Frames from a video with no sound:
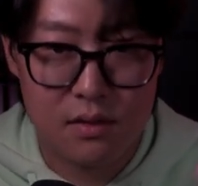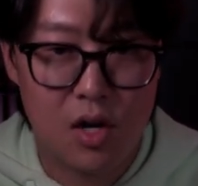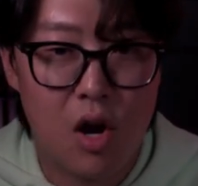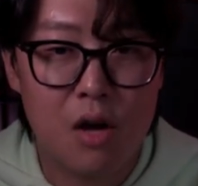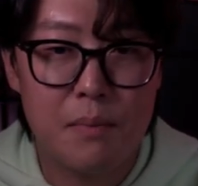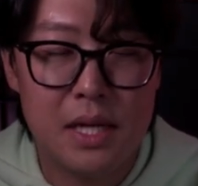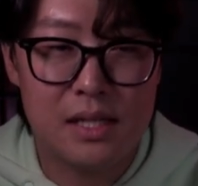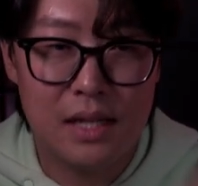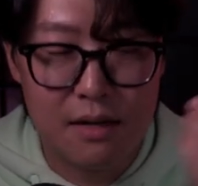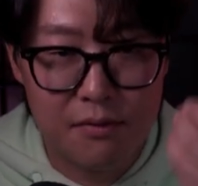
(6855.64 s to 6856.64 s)
card being
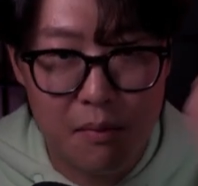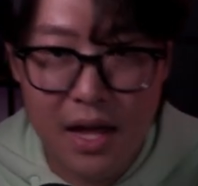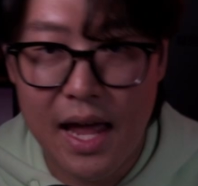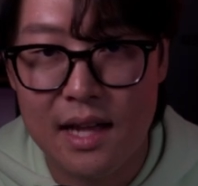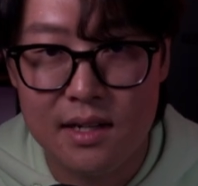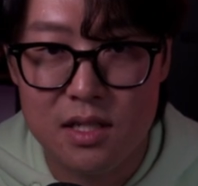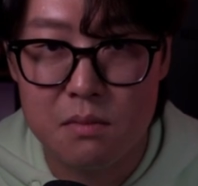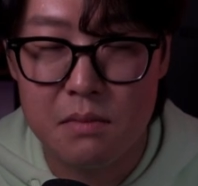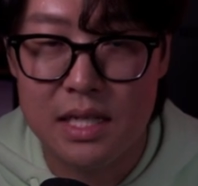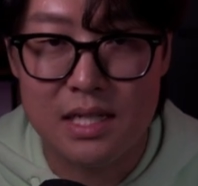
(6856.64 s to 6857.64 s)
deleted from the hand
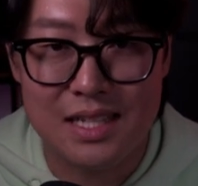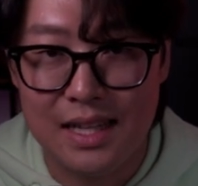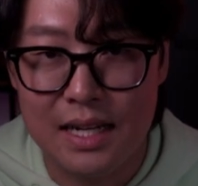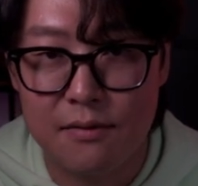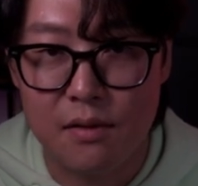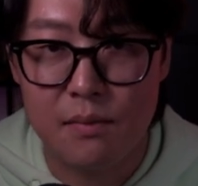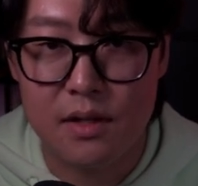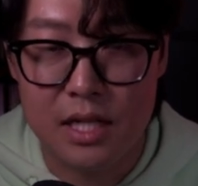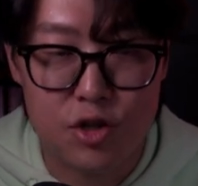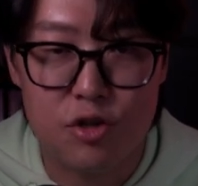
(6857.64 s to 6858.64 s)
doesn't mean it's deleted from
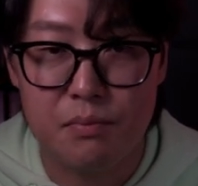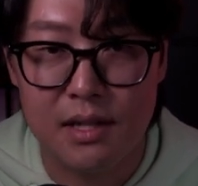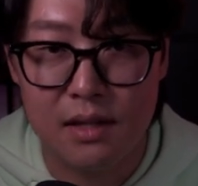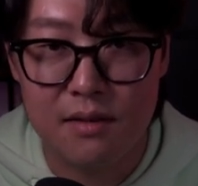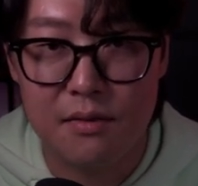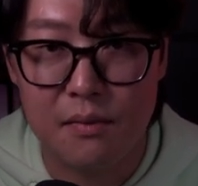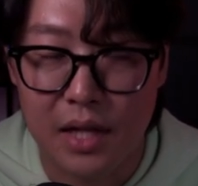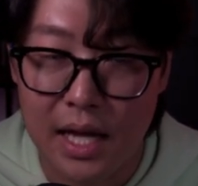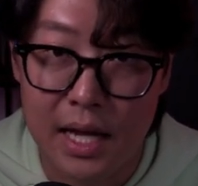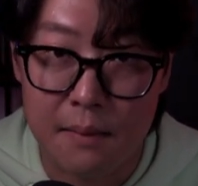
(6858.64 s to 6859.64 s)
the, it should be deleted from the
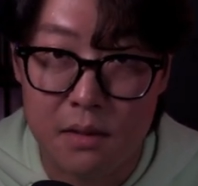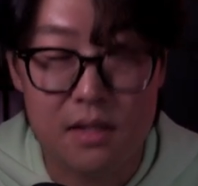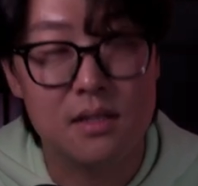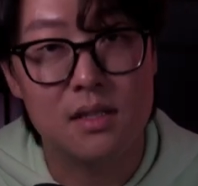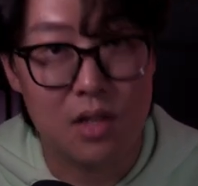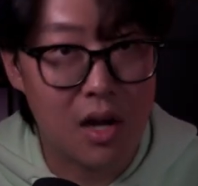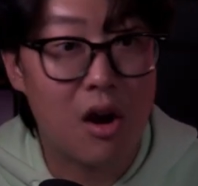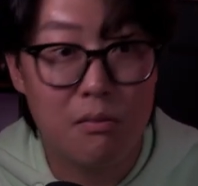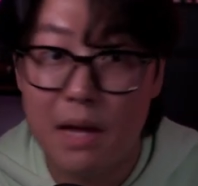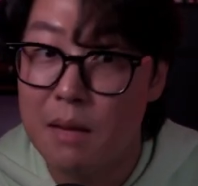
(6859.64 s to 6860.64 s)
game, because the
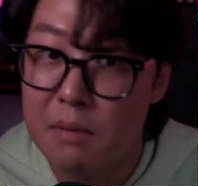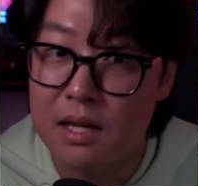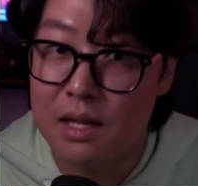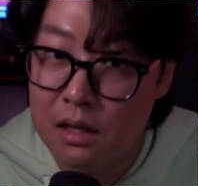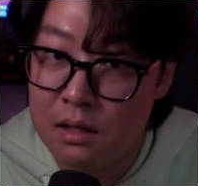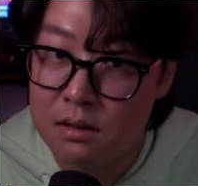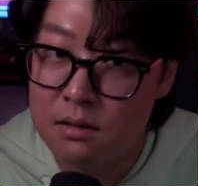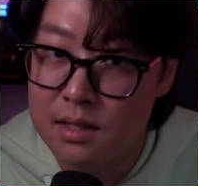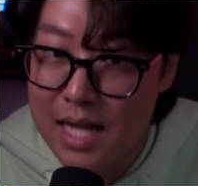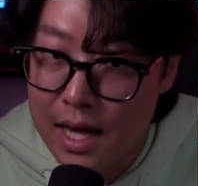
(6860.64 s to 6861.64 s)
card may be
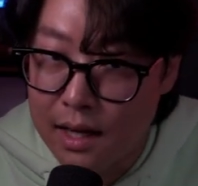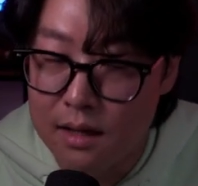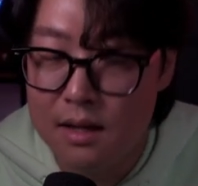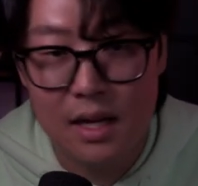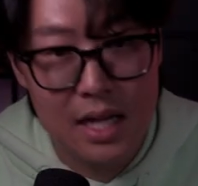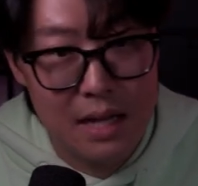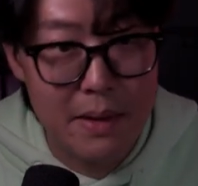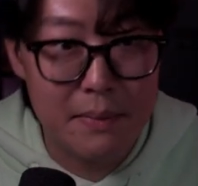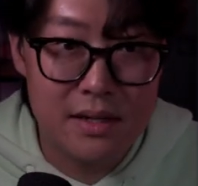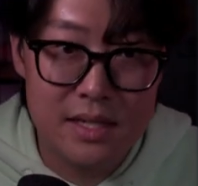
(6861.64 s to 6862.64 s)
in the deck, it
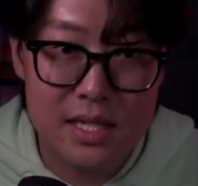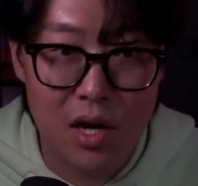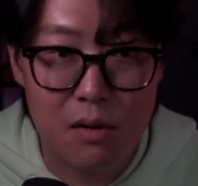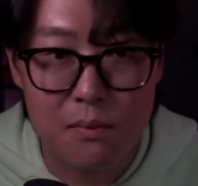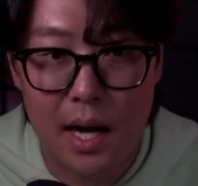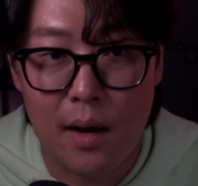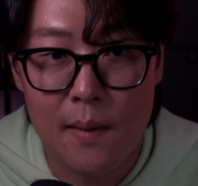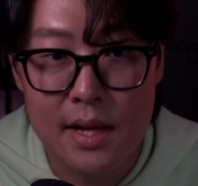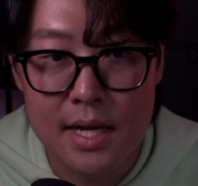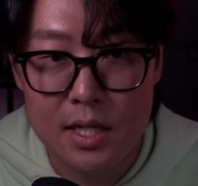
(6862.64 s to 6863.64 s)
may be in discard pile.
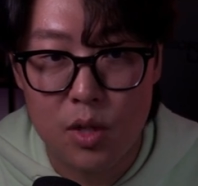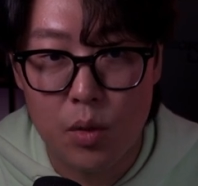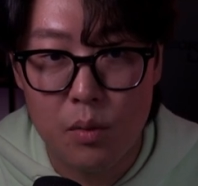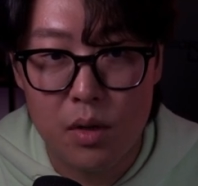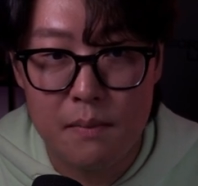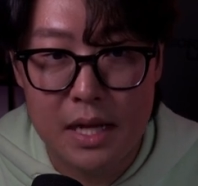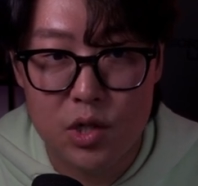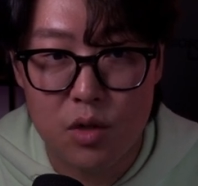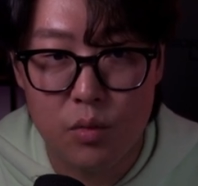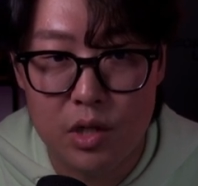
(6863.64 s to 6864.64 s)
So we want to make
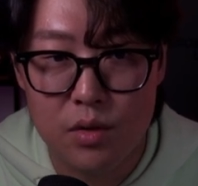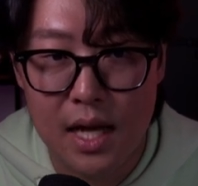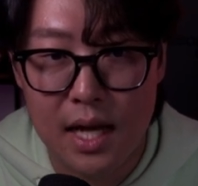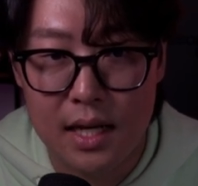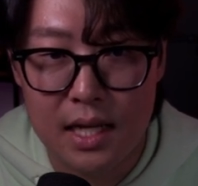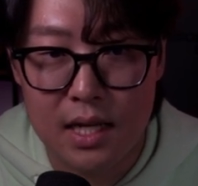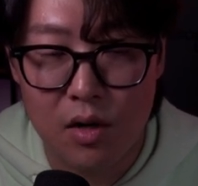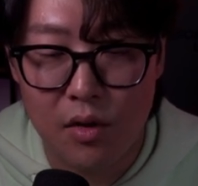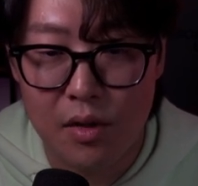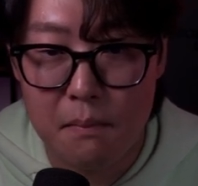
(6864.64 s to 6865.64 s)
sure we do that
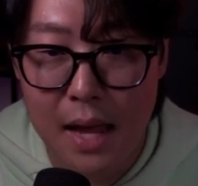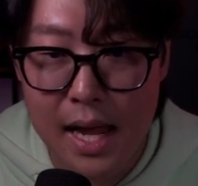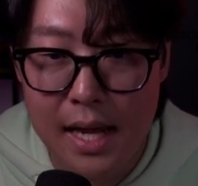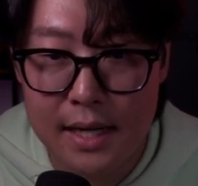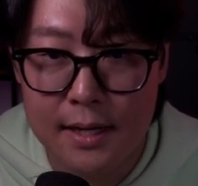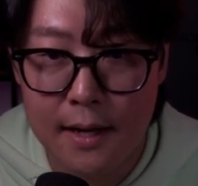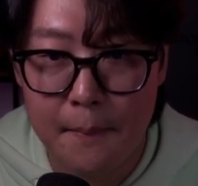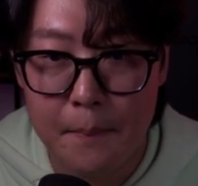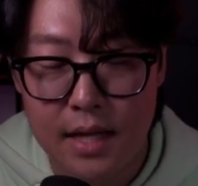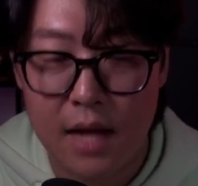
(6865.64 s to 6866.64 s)
here on the main,
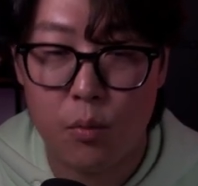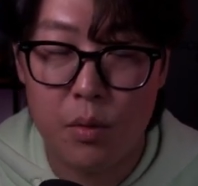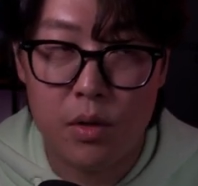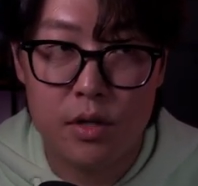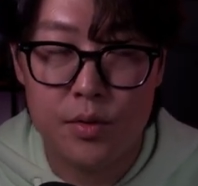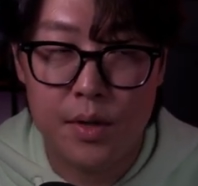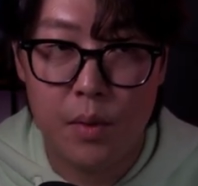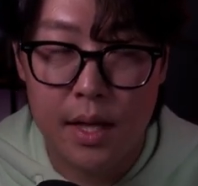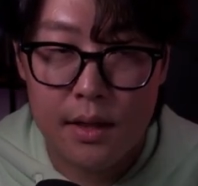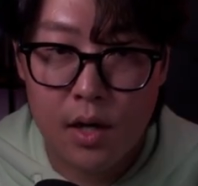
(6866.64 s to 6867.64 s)
and we want to do it
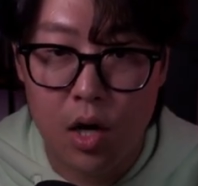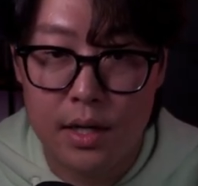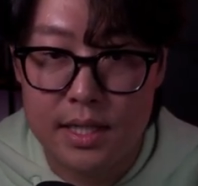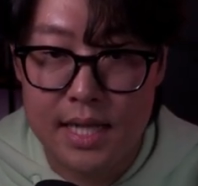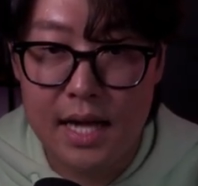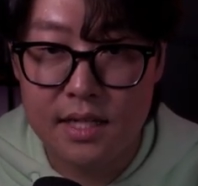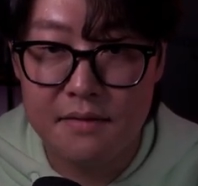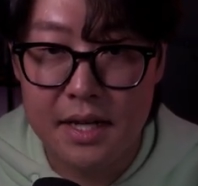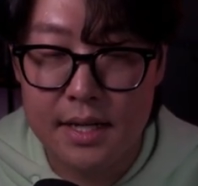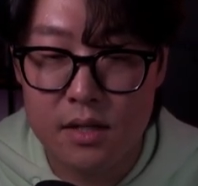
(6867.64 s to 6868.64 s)
when the card is
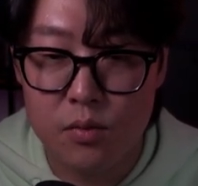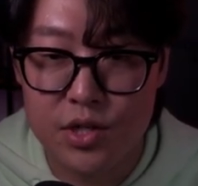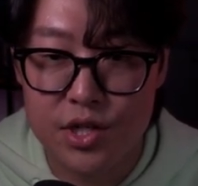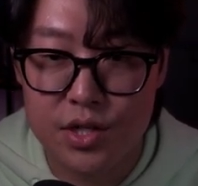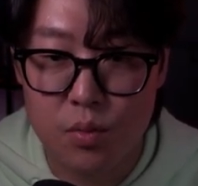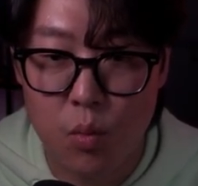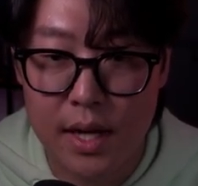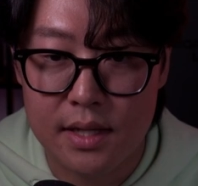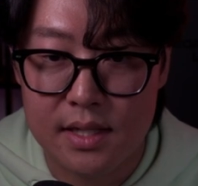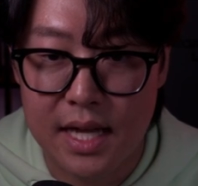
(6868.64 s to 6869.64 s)
activated, which is
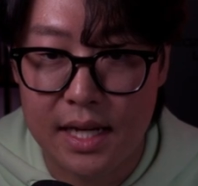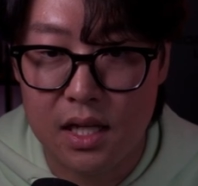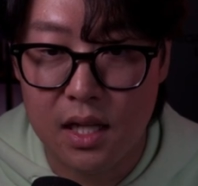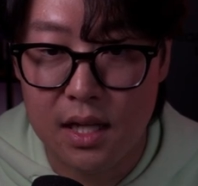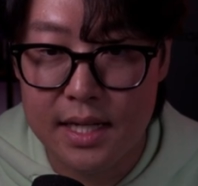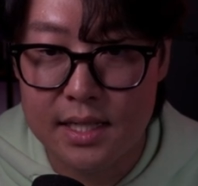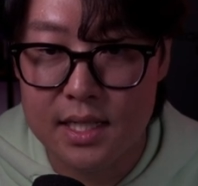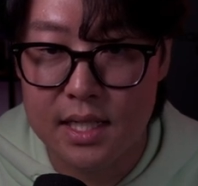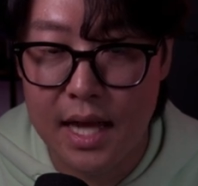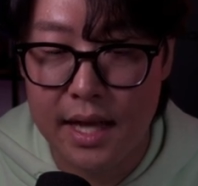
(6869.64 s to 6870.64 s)
when it's getting
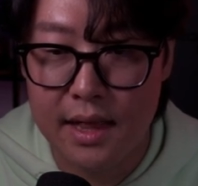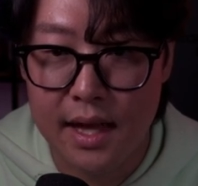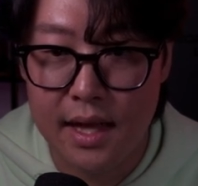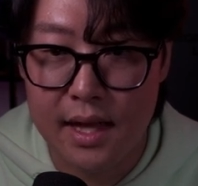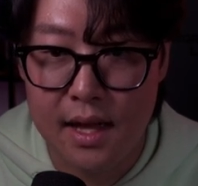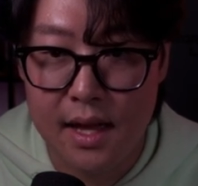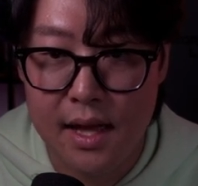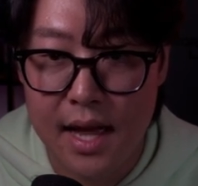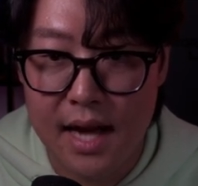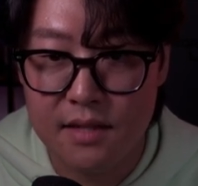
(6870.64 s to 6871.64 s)
clicked and then
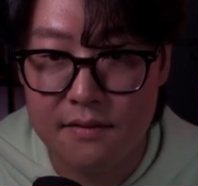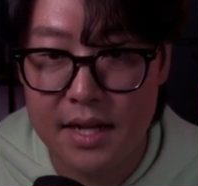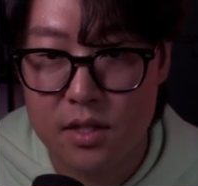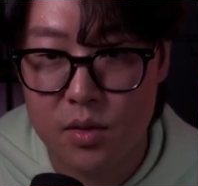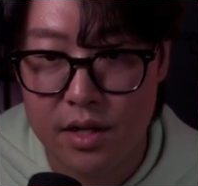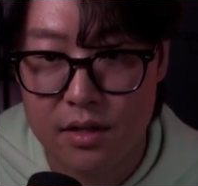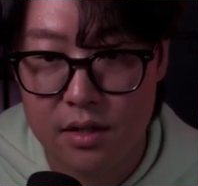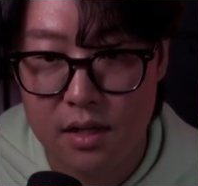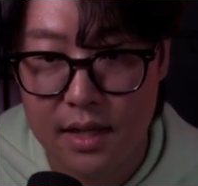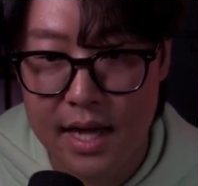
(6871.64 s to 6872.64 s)
activate. So here's
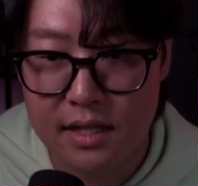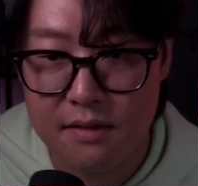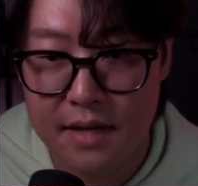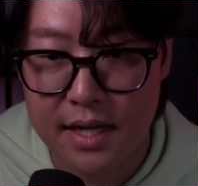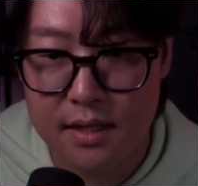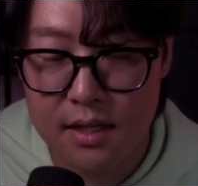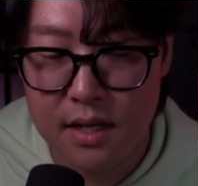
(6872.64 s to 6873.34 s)
activate.